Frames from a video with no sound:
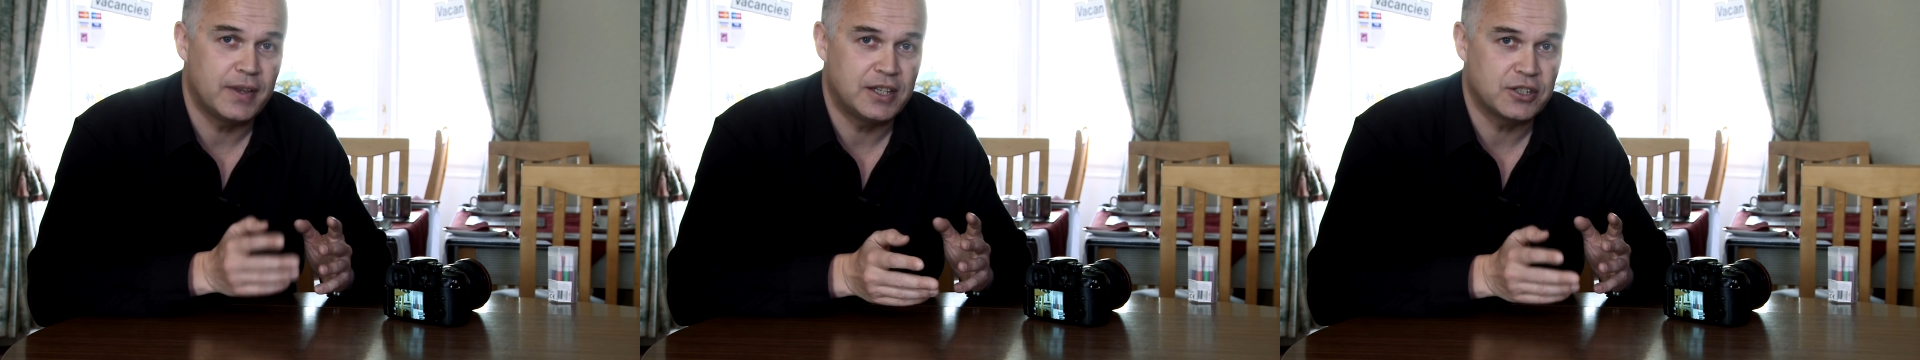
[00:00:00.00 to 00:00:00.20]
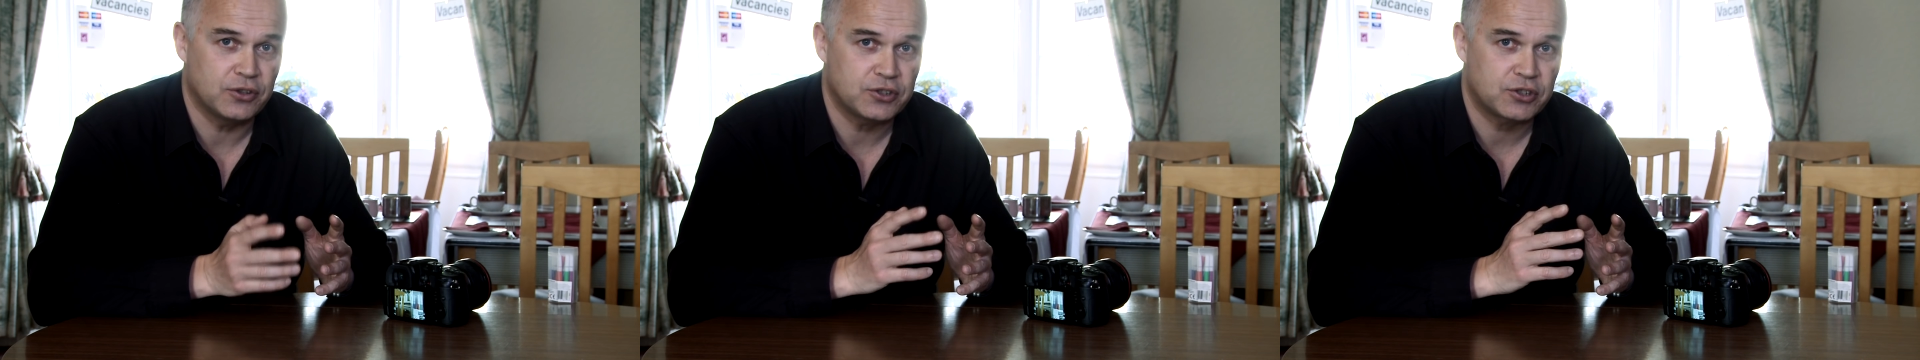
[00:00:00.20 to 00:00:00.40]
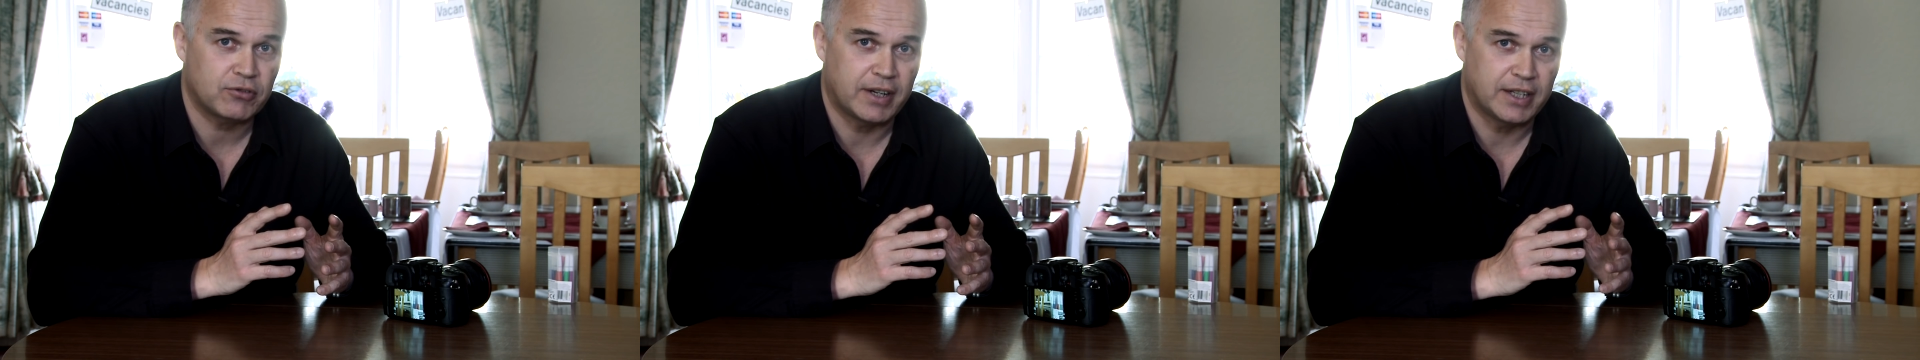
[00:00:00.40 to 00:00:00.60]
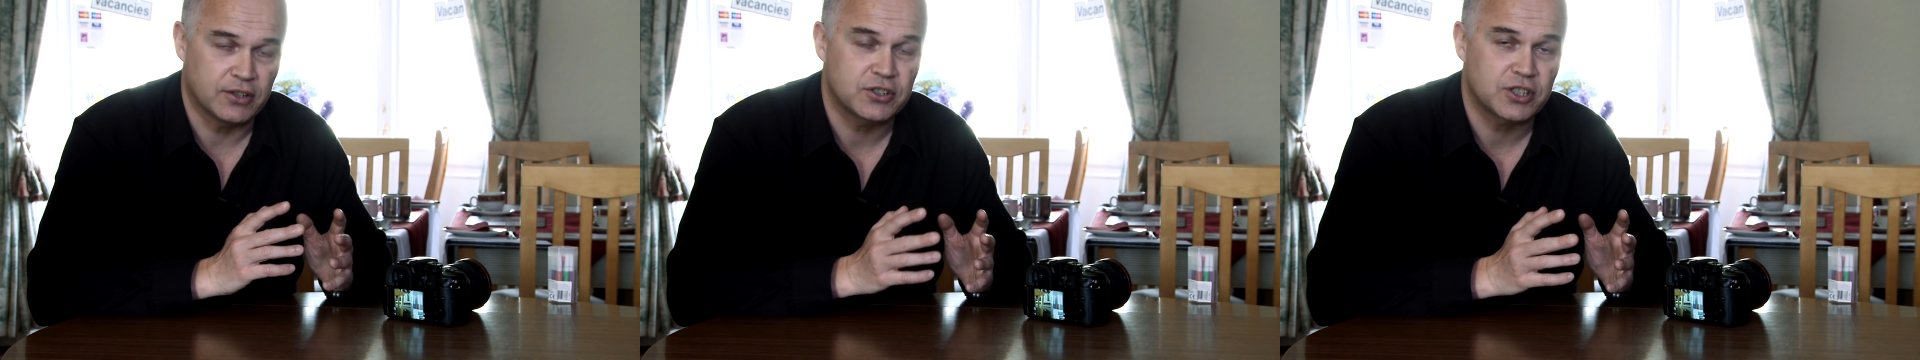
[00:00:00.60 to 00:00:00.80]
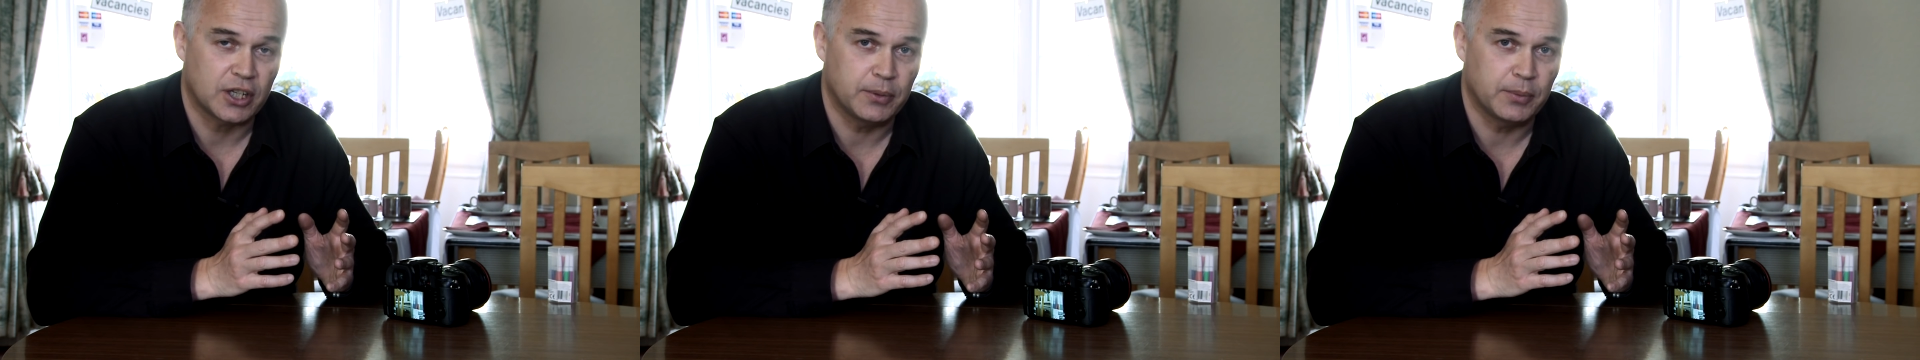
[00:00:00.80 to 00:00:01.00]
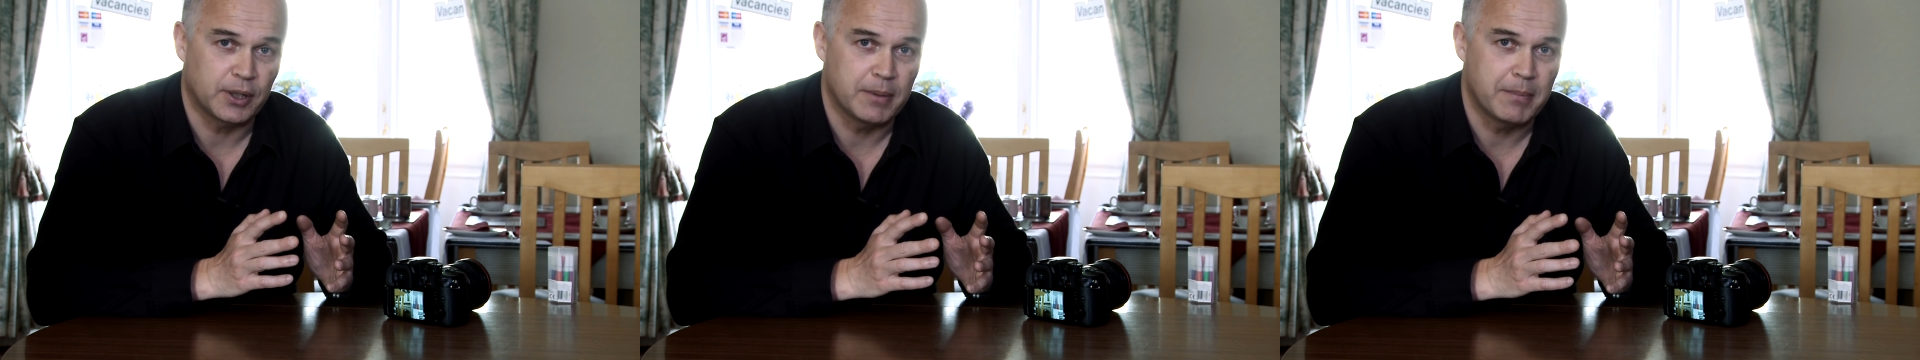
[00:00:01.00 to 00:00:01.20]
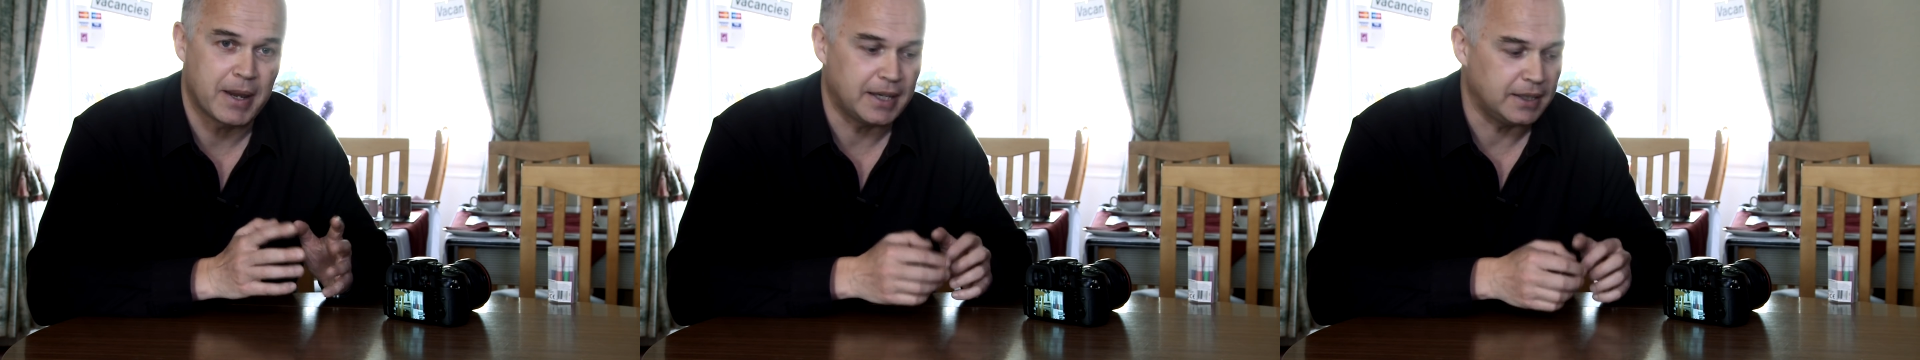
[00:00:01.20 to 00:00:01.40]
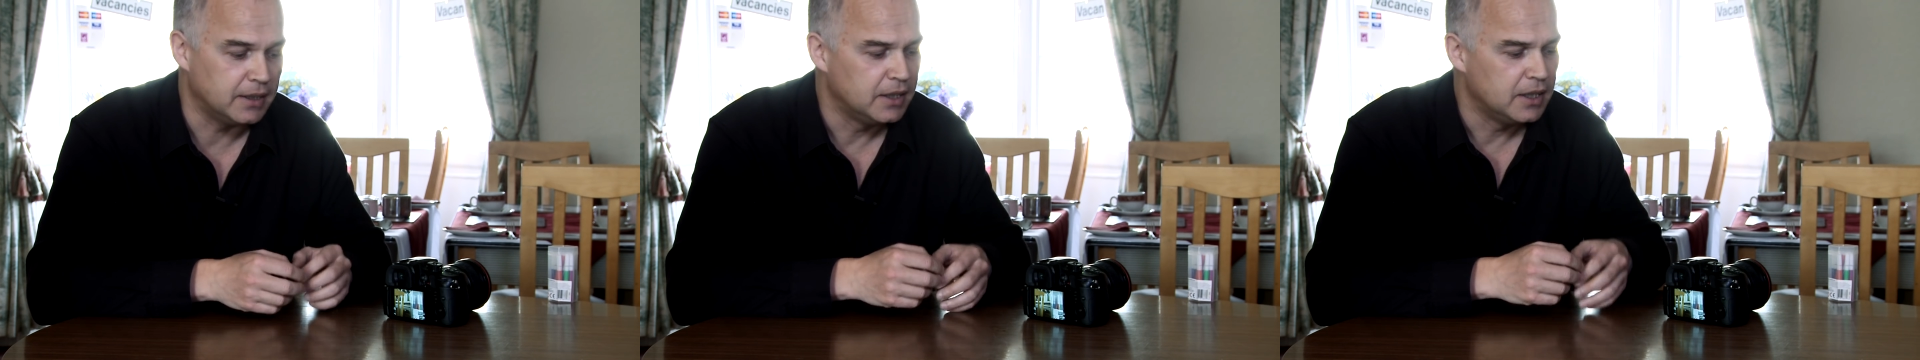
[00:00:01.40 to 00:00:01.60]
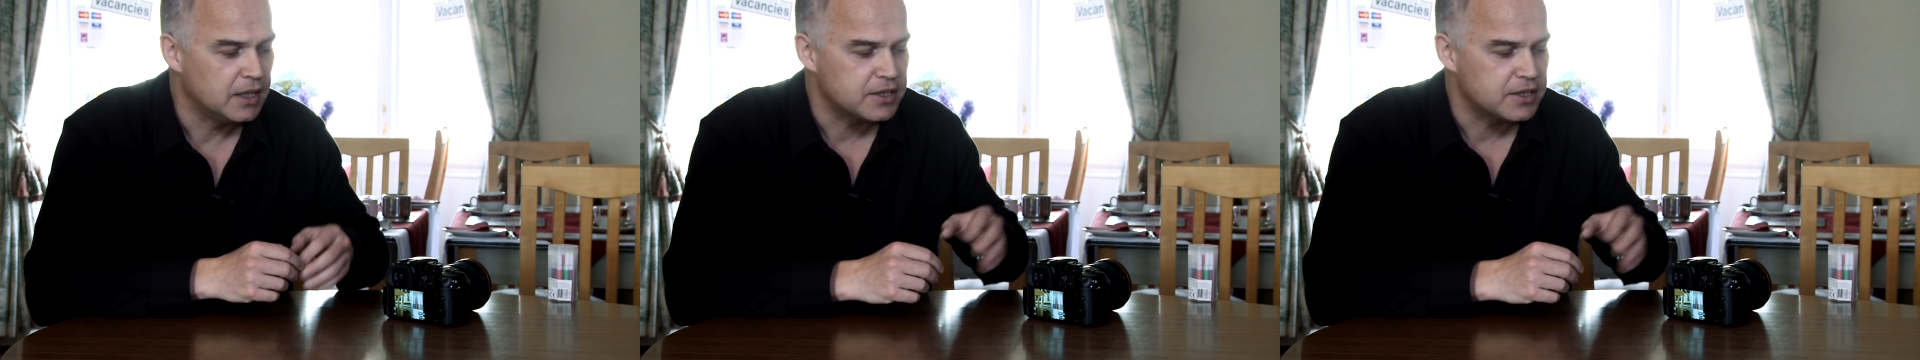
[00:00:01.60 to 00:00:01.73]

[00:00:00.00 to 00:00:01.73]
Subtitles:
these on screen and show you what I mean.